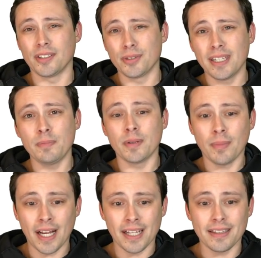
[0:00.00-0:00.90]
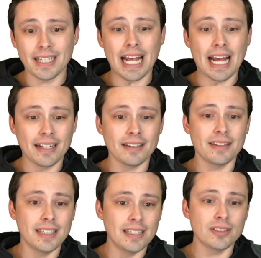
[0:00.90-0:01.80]
although keep in mind that at
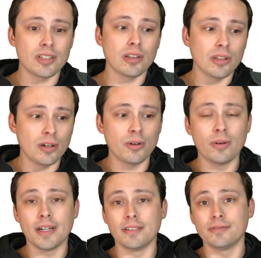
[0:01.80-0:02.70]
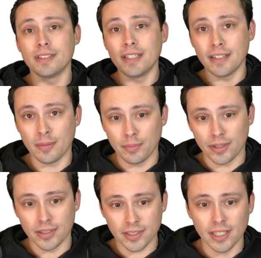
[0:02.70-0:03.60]
these low of
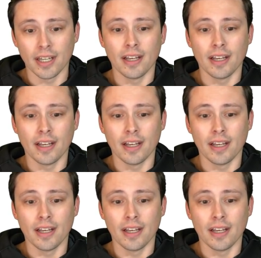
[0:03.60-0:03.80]
numbers,